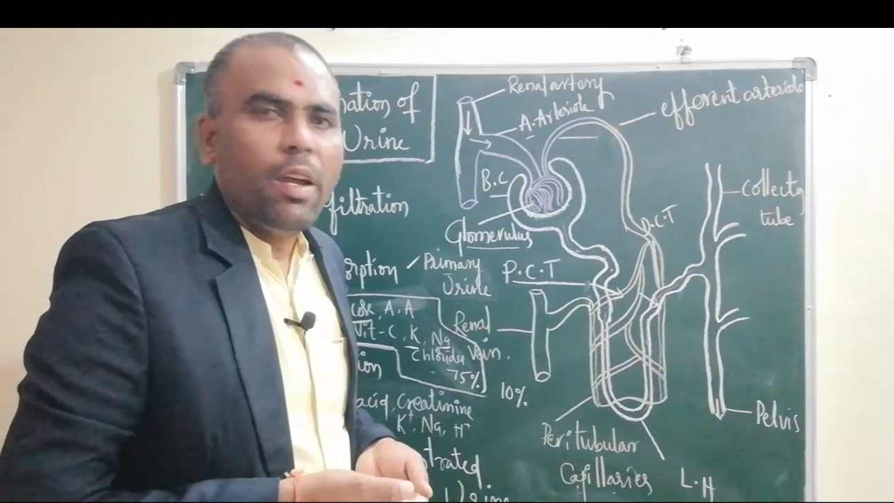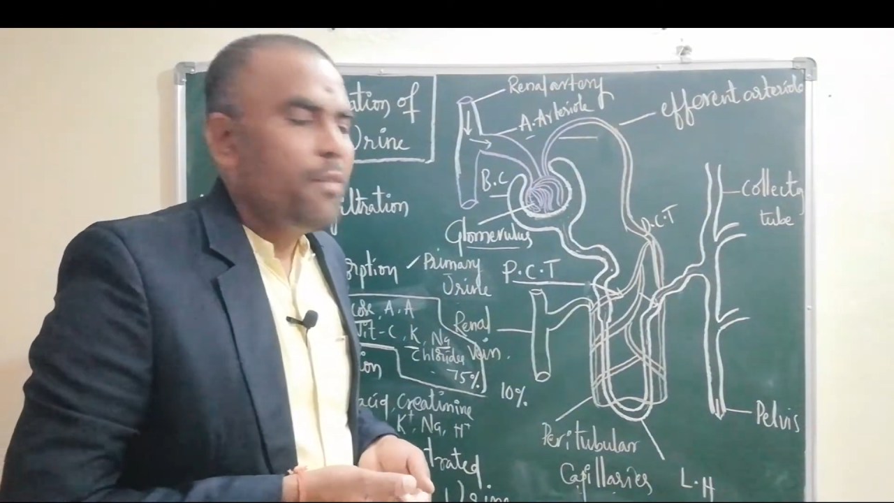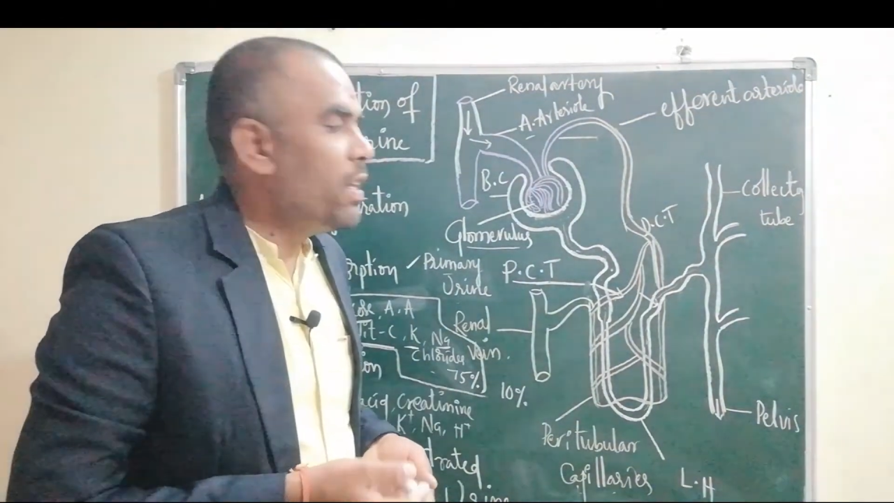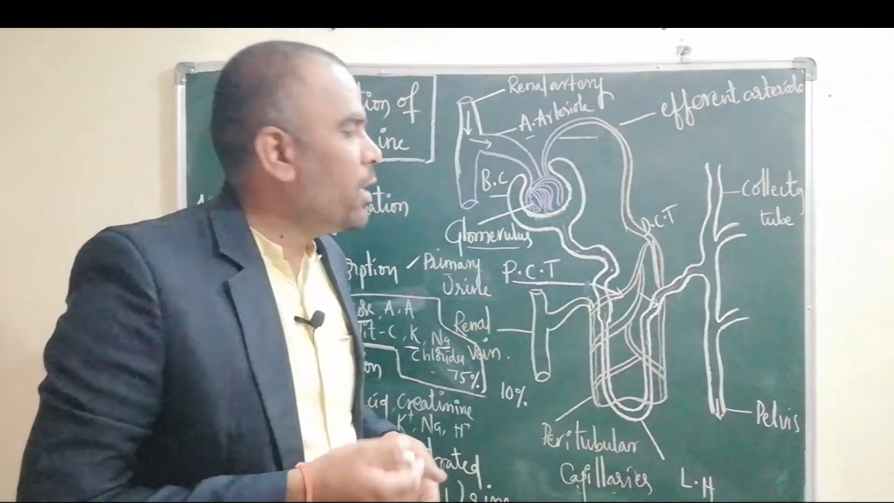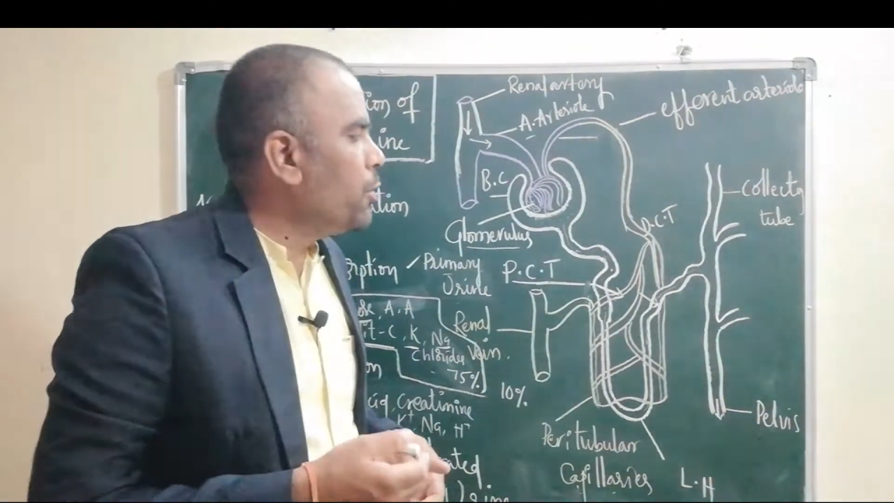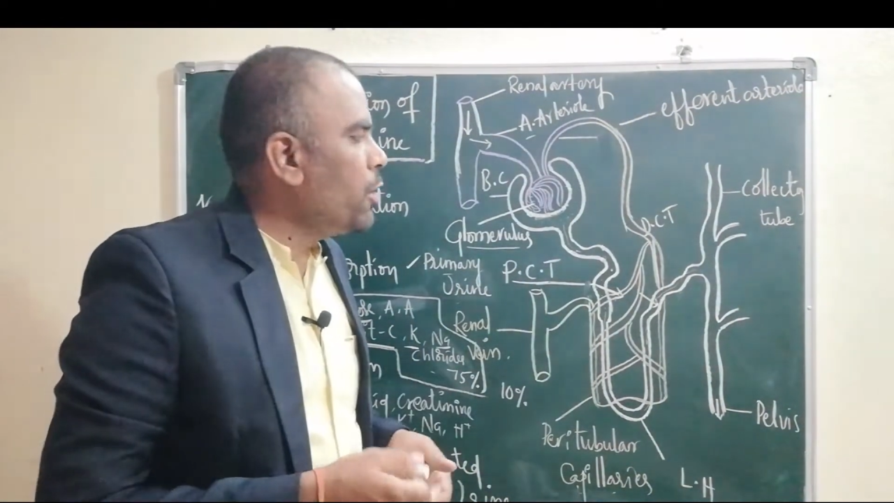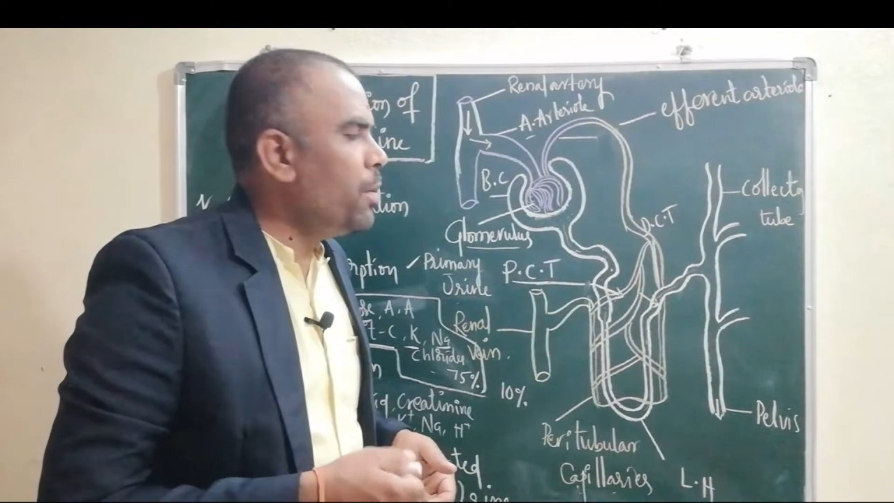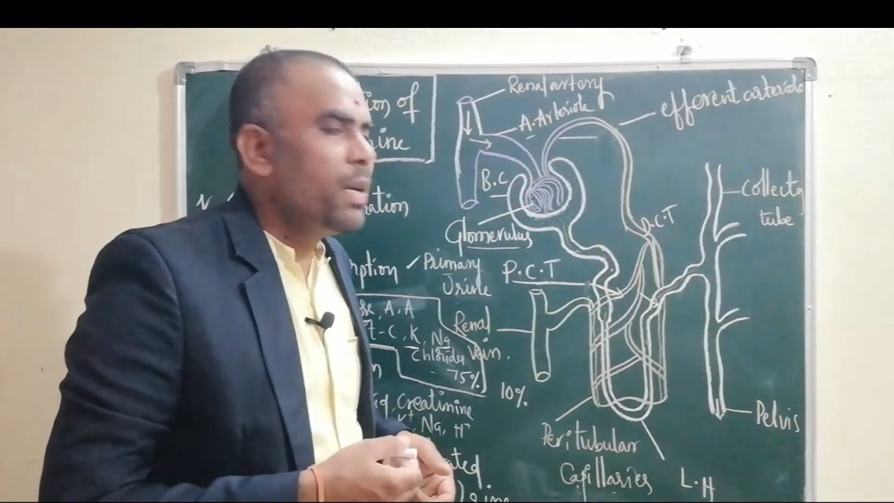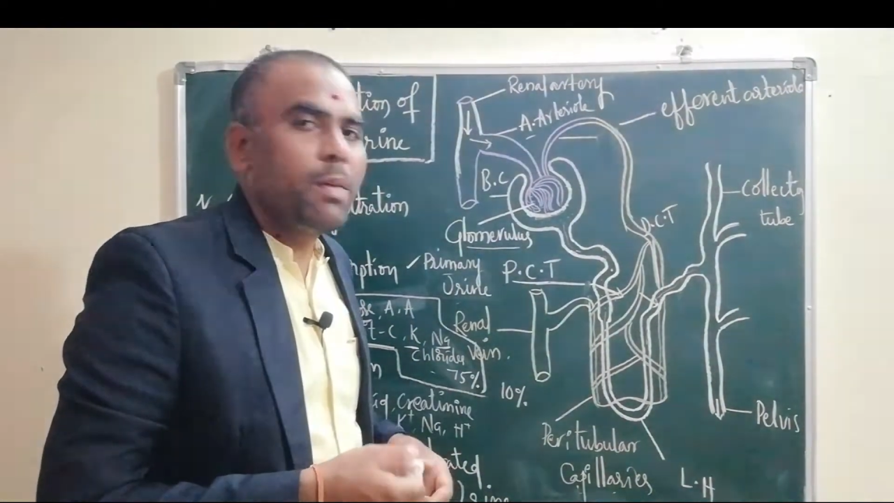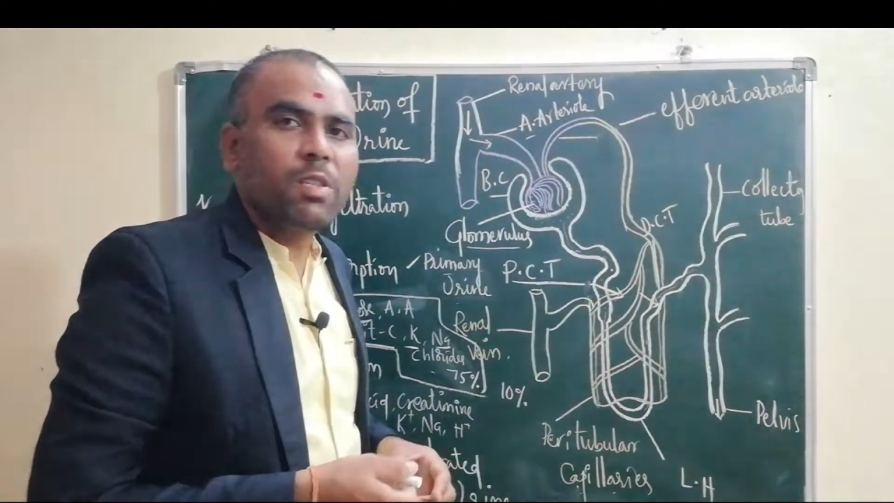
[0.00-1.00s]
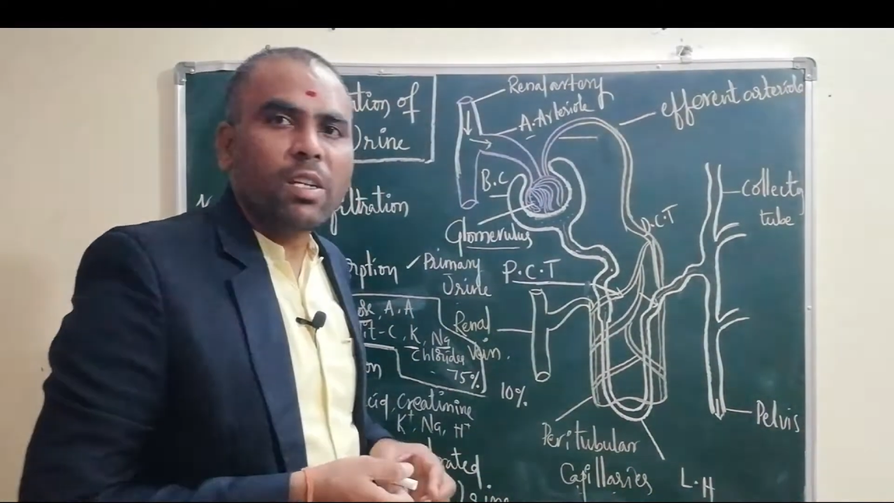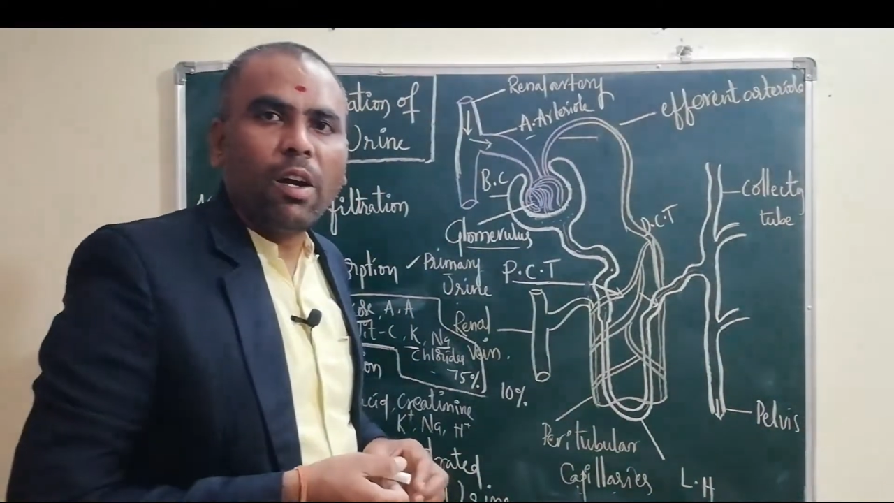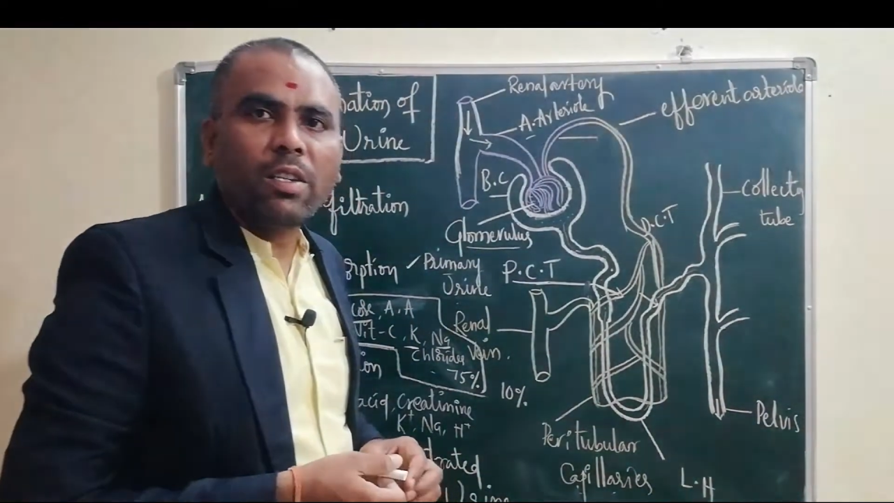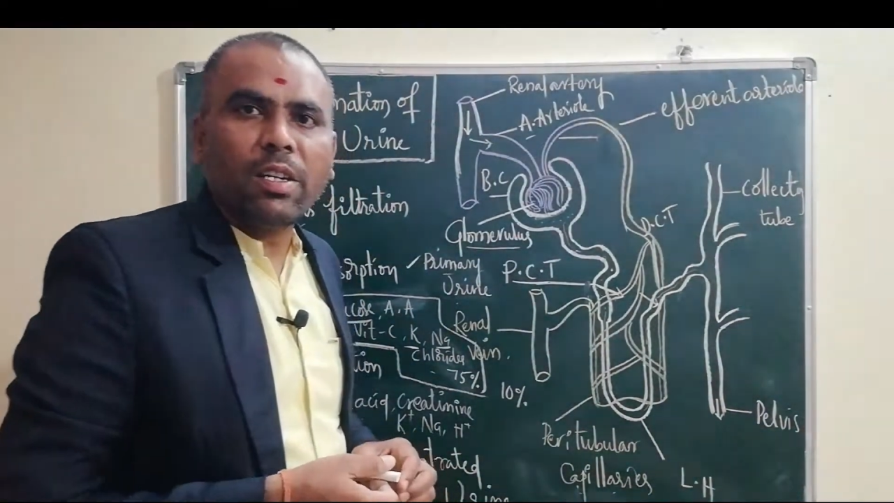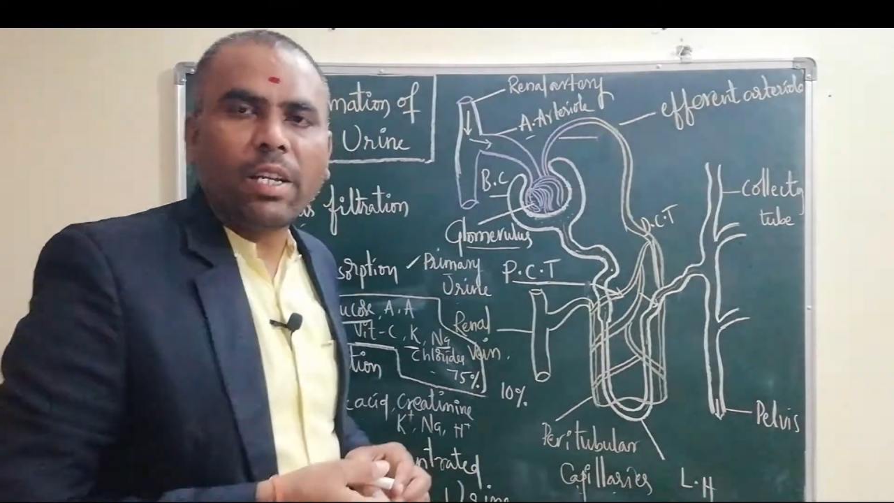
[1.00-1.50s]
When the urine becomes
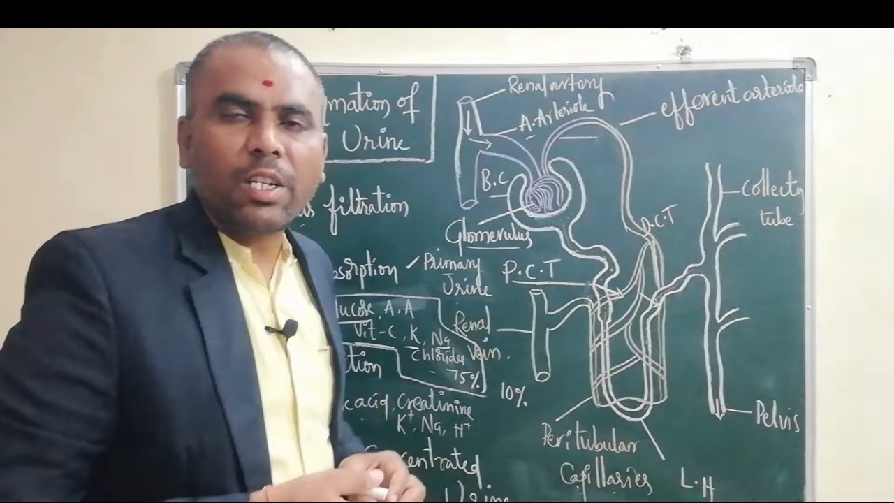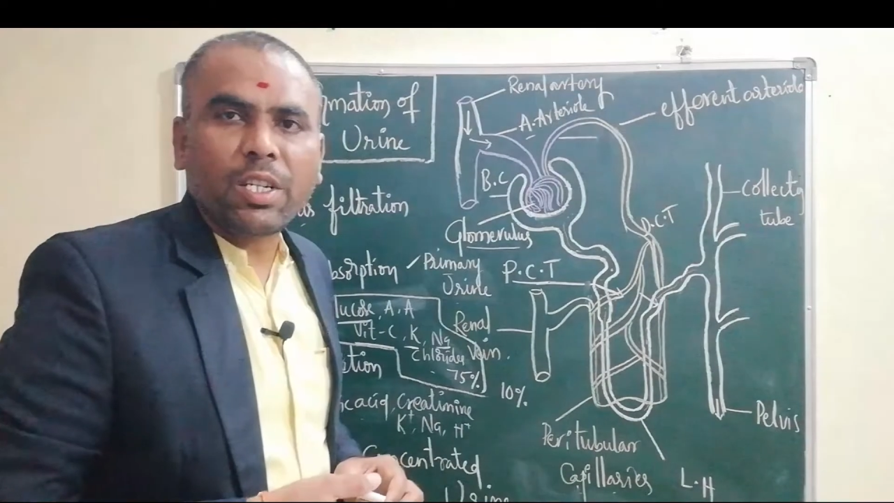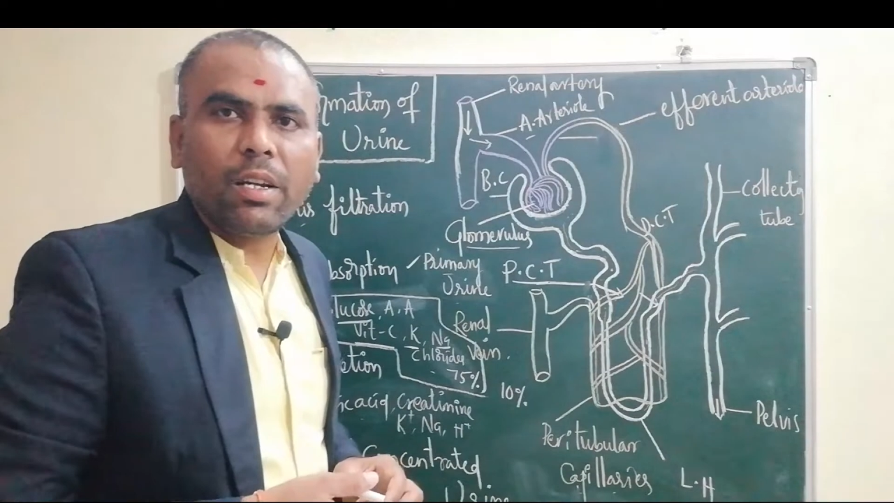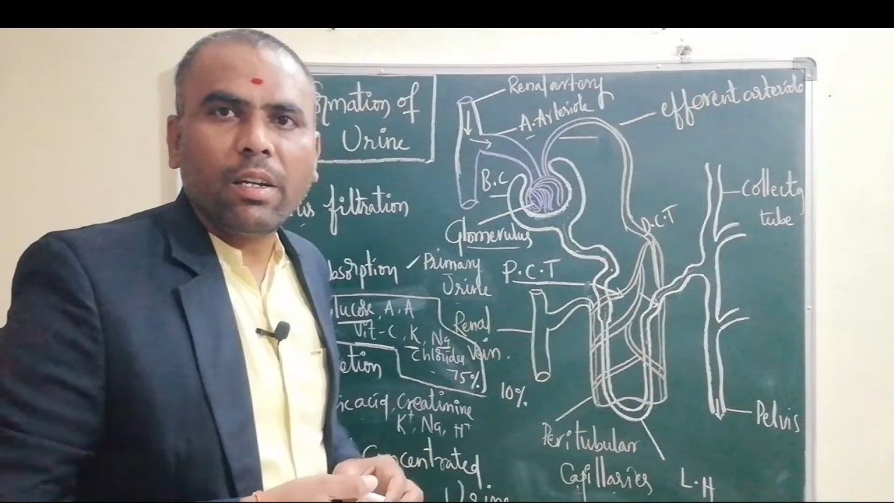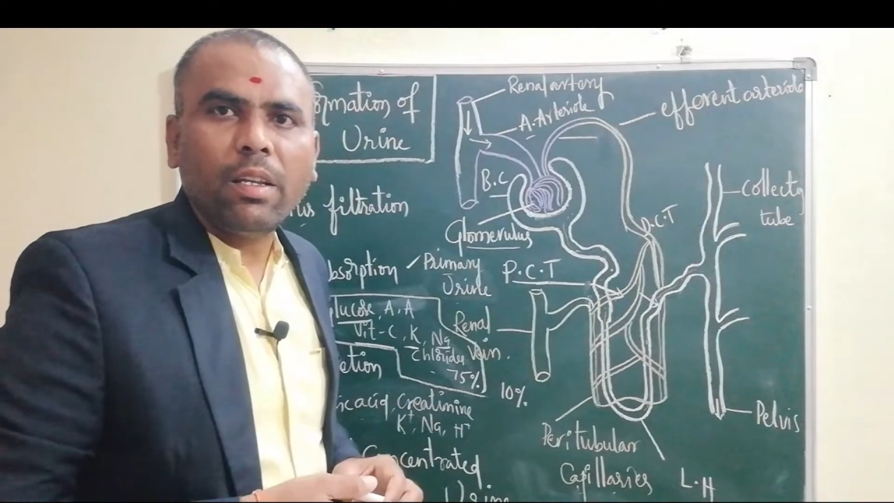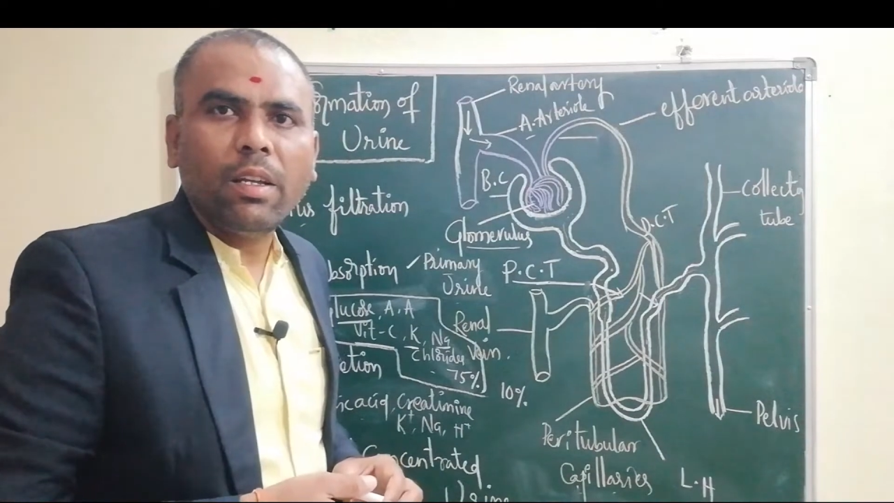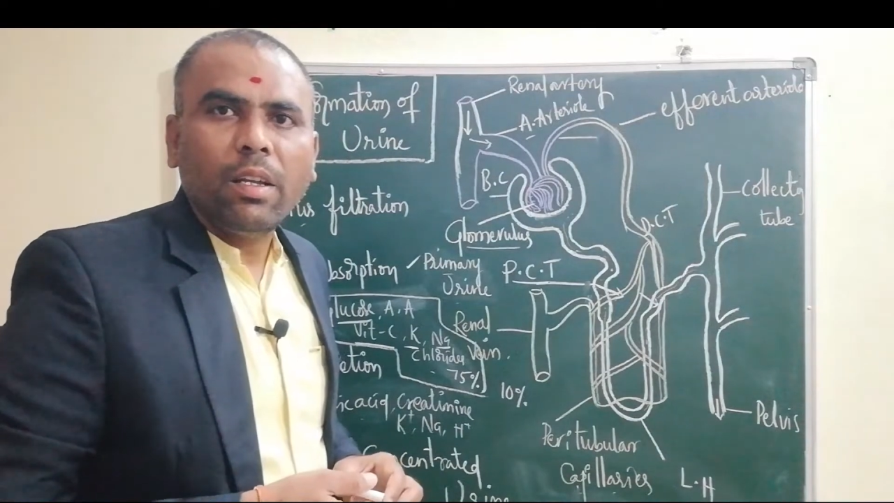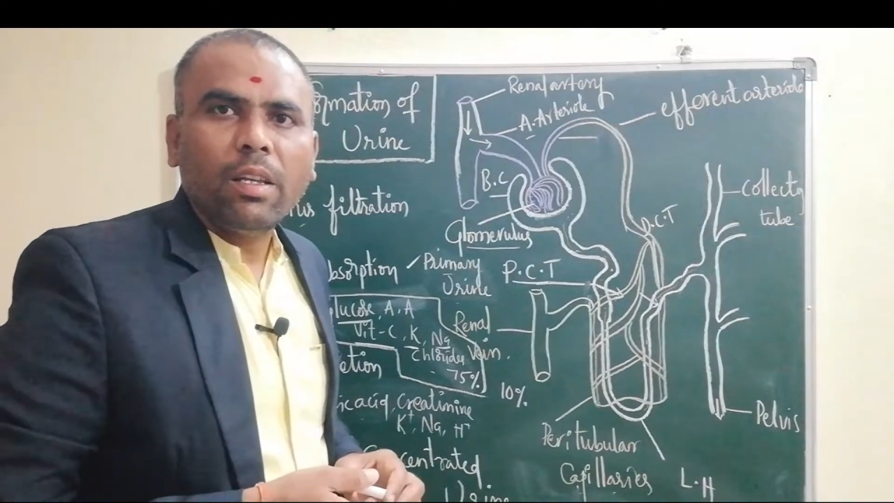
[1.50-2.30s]
concentration,